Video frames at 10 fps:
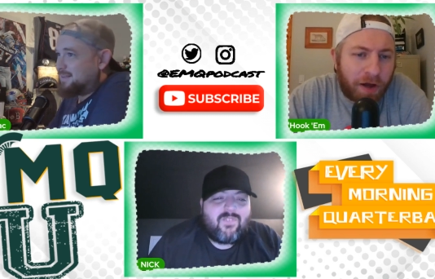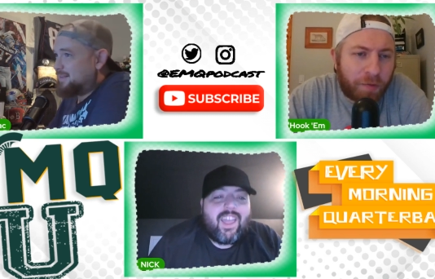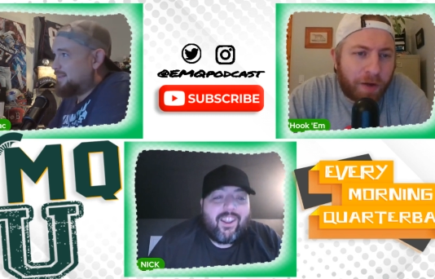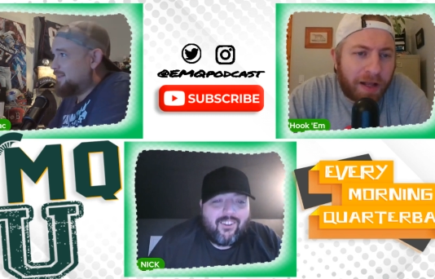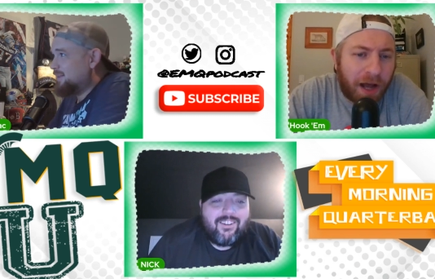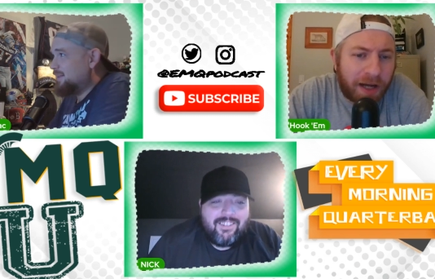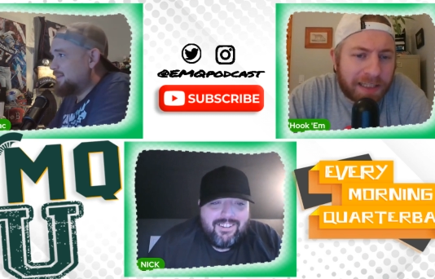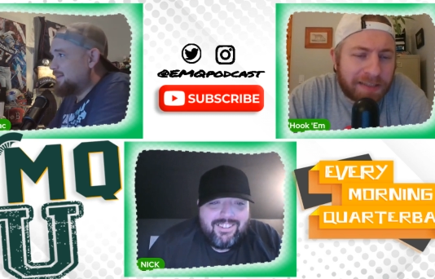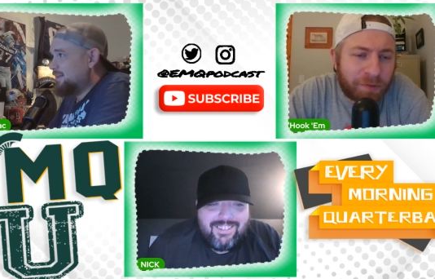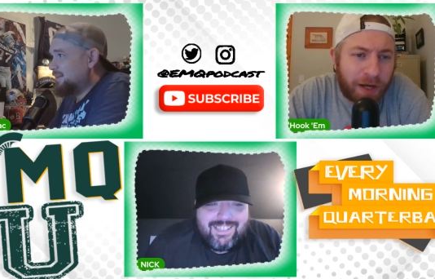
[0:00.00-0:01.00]
Speaker 1: on a,
Speaker 2: rel on
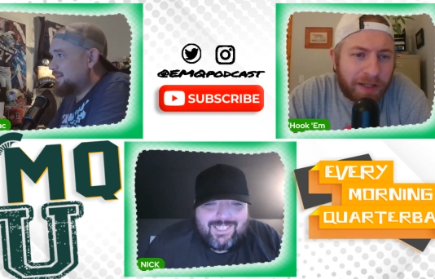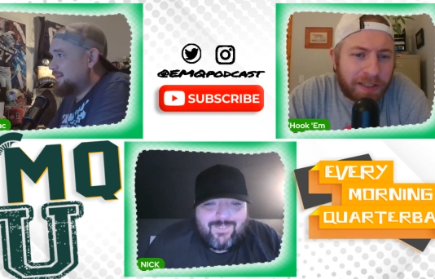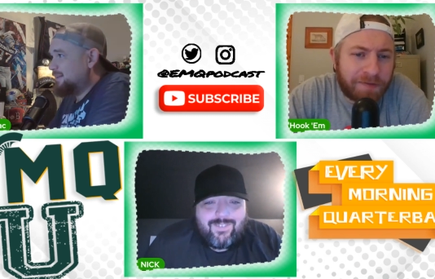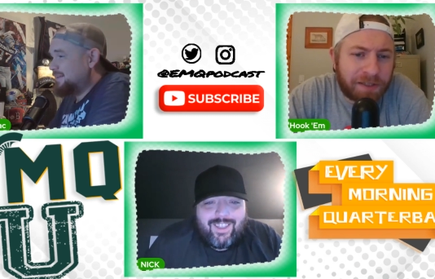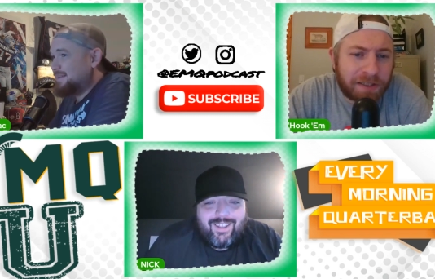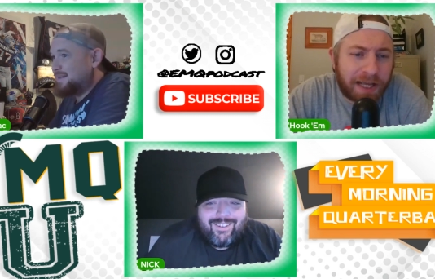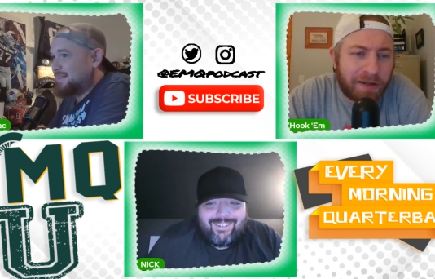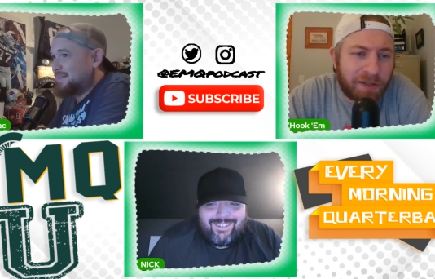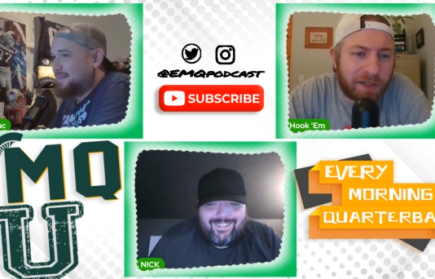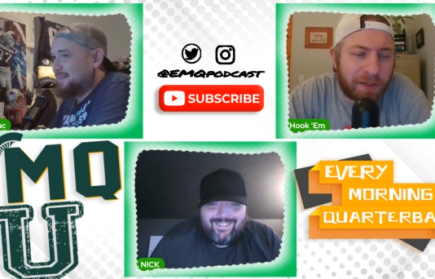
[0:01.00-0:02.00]
a relative
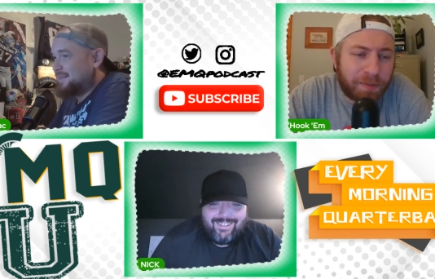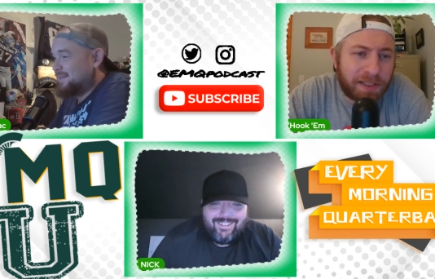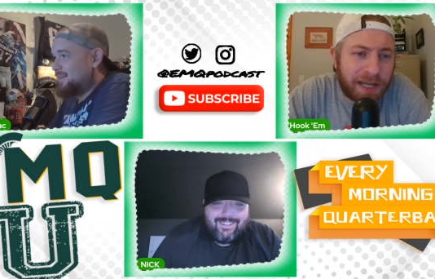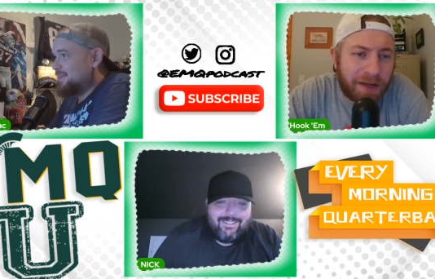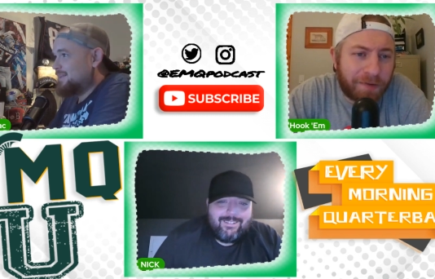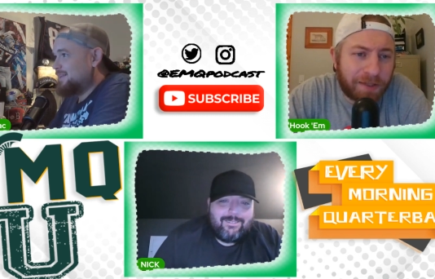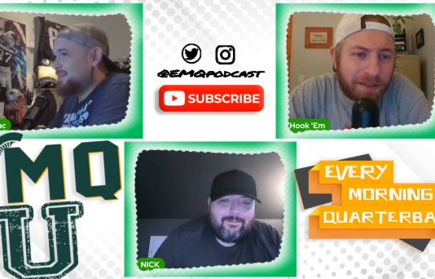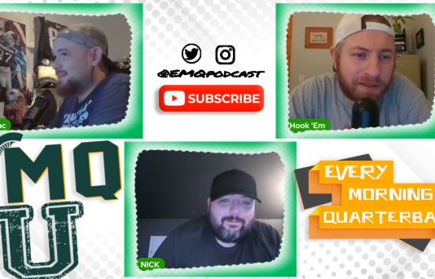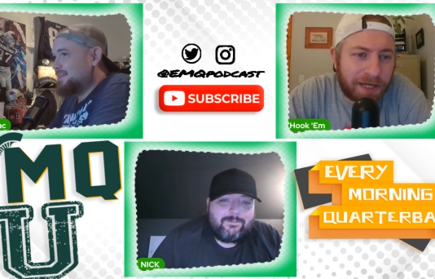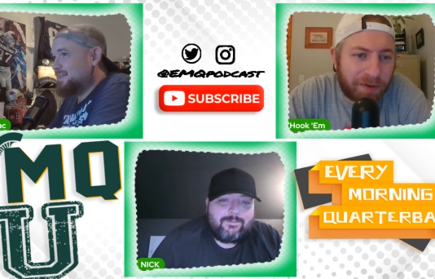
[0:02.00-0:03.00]
scale to themselves.
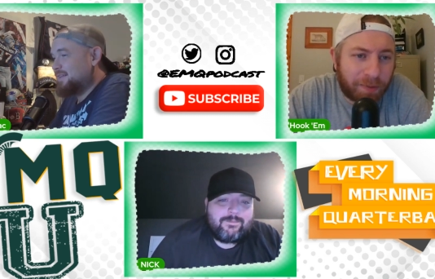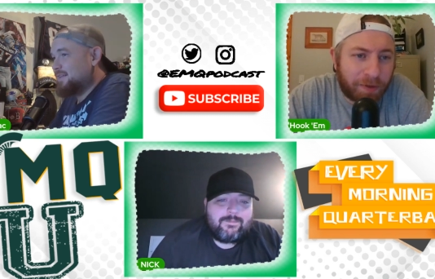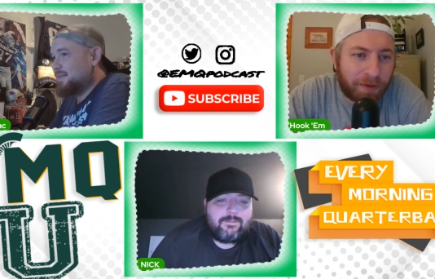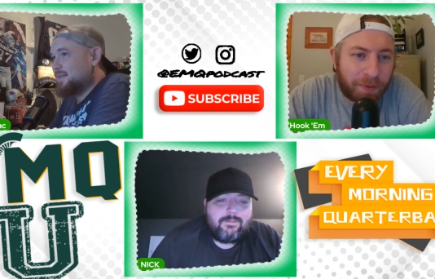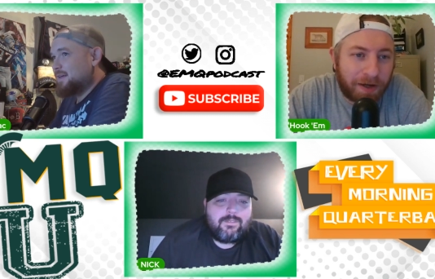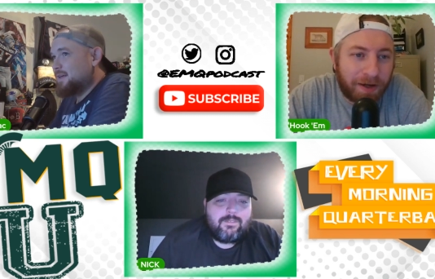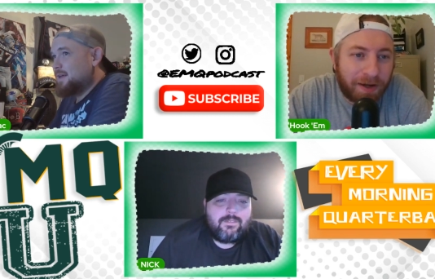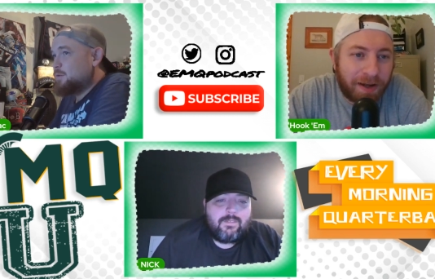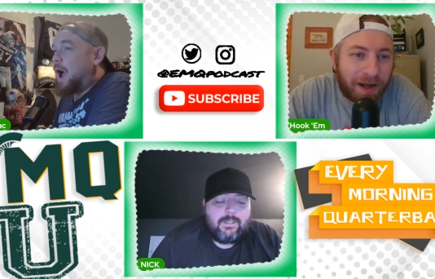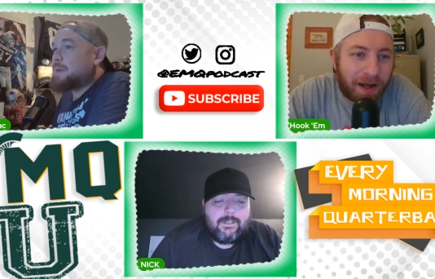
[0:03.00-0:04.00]
It's terrible. But
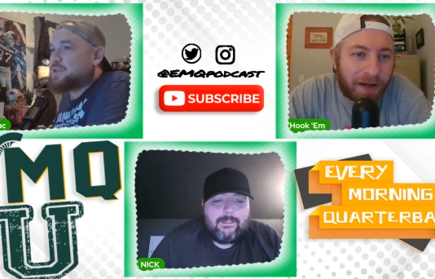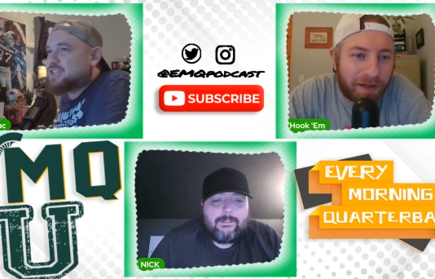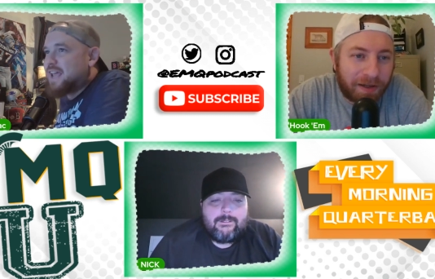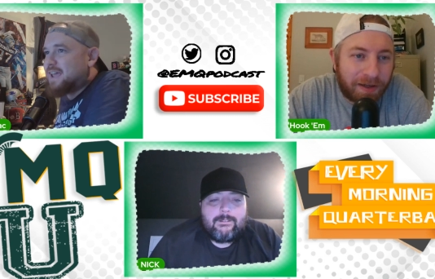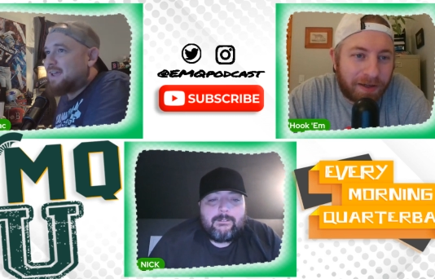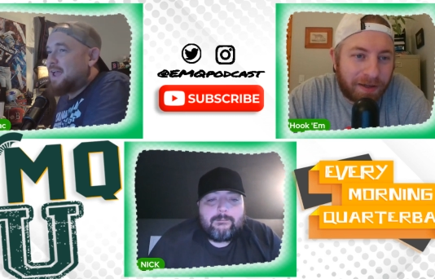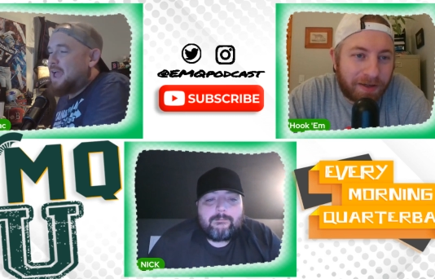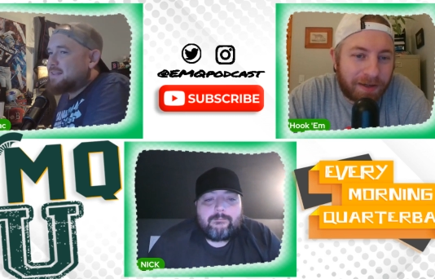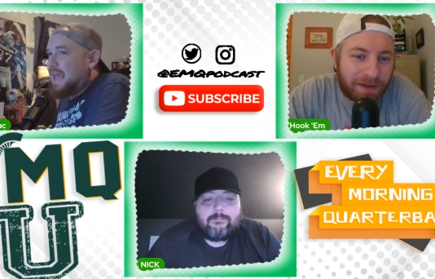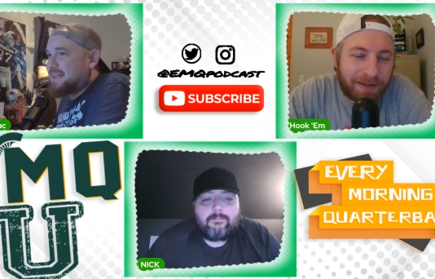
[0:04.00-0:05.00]
Speaker 1: I'm just saying
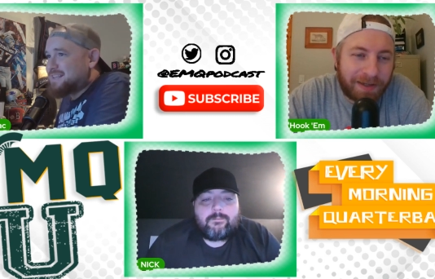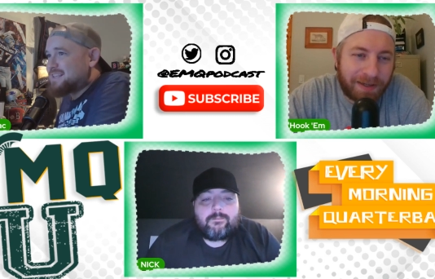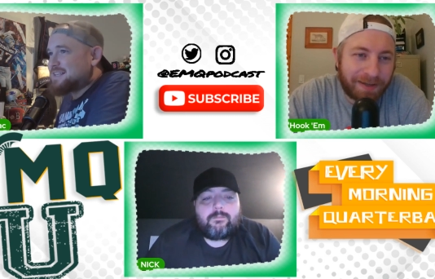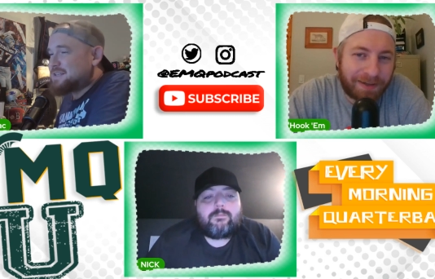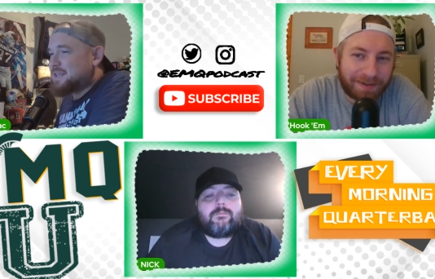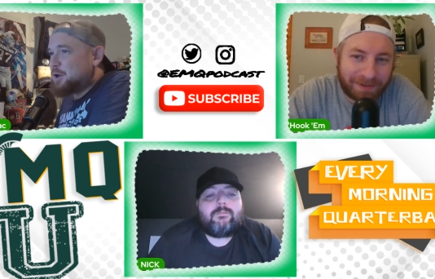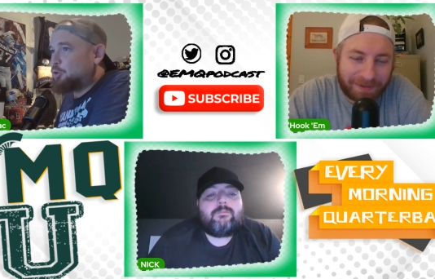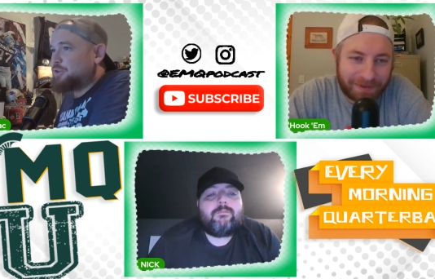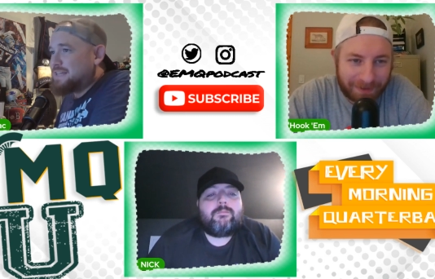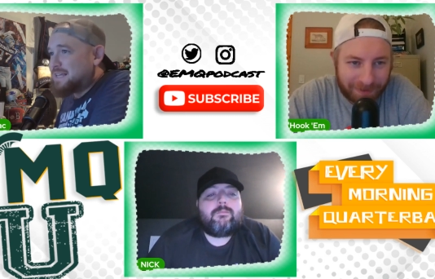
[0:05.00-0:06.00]
Texas isn't the
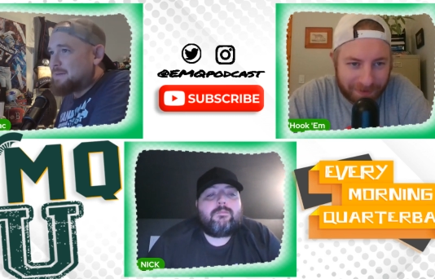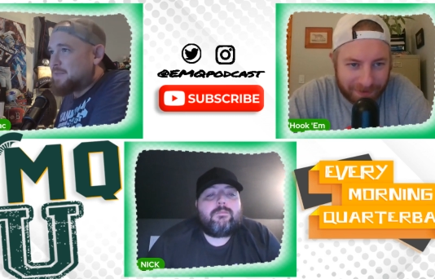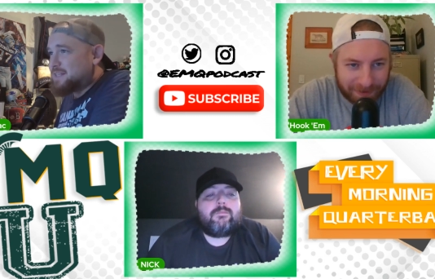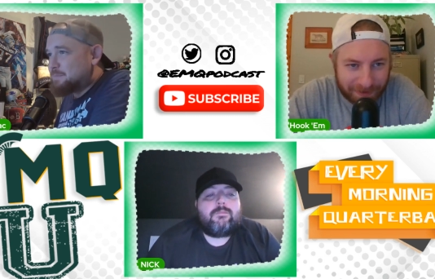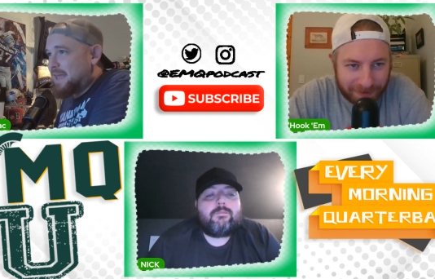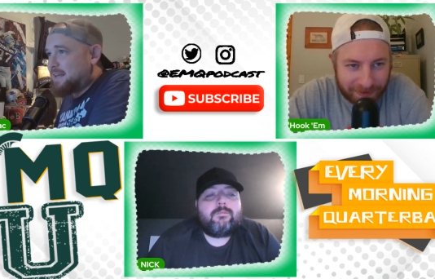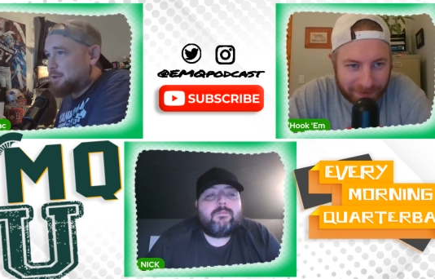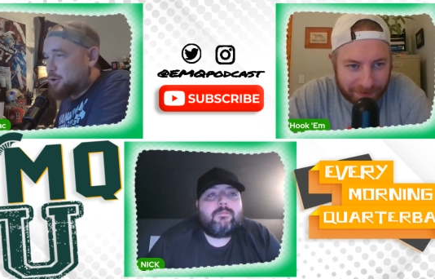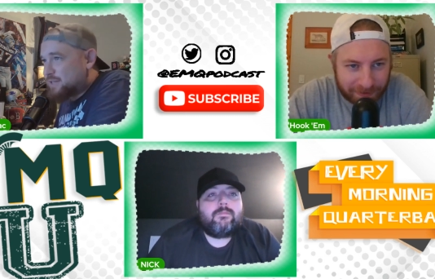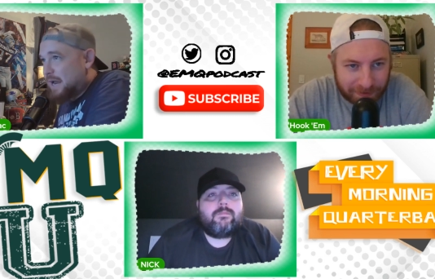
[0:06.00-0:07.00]
only team that's made it
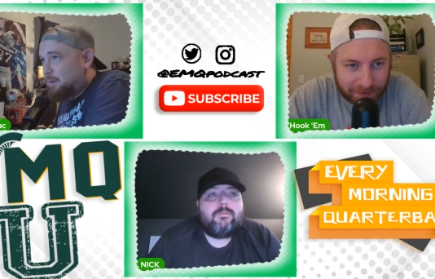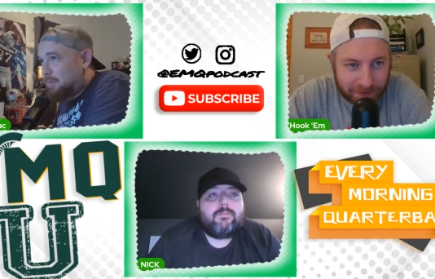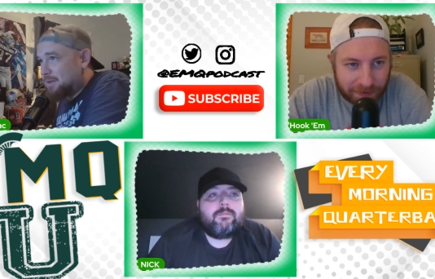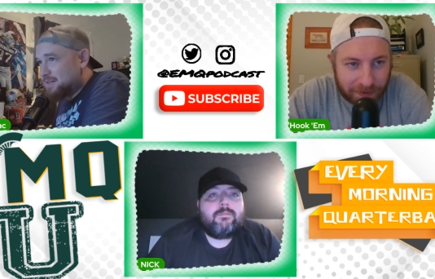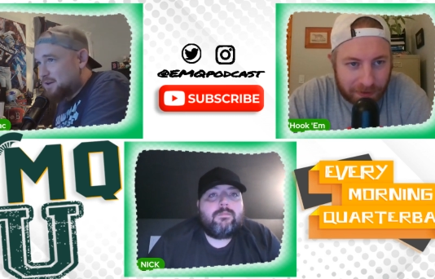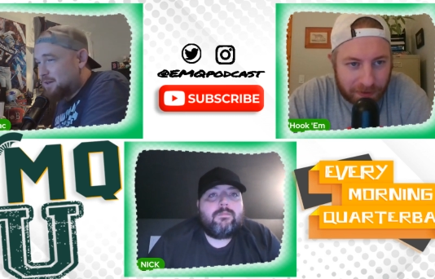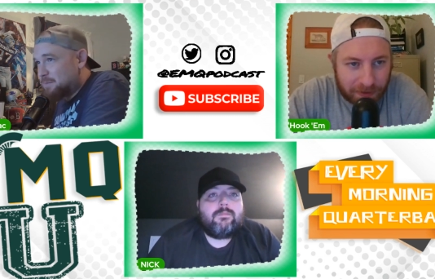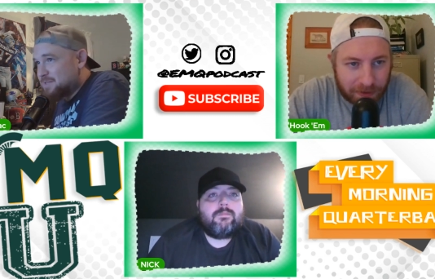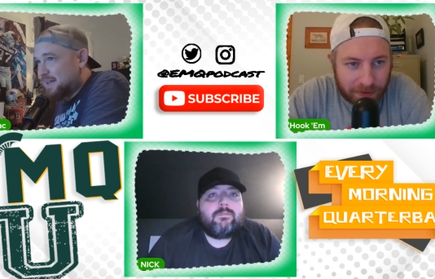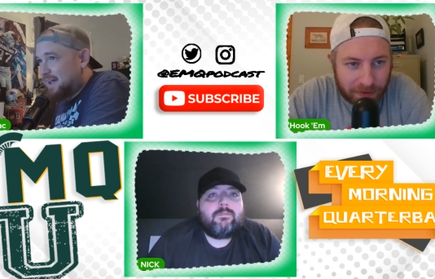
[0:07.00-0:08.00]
look terrible. Is all I'm
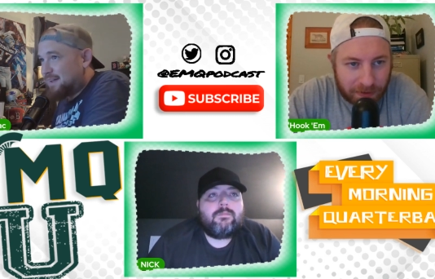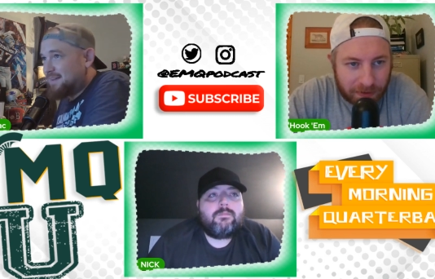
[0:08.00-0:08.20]
saying.